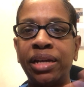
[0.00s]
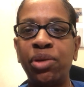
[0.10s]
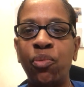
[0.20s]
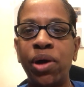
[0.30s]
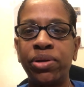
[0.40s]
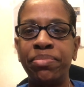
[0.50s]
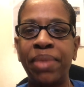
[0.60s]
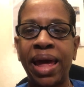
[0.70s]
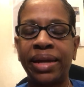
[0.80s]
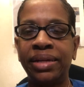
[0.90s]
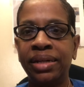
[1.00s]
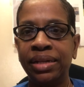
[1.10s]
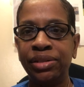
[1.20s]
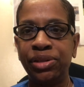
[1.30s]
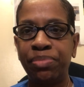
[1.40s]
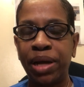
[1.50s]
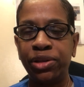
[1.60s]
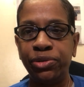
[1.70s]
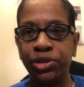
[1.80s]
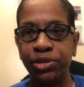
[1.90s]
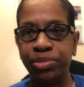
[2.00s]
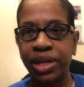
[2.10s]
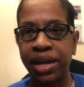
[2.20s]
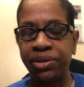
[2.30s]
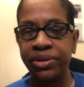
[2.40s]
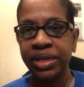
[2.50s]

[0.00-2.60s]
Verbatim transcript: and welcome back to my YouTube channel.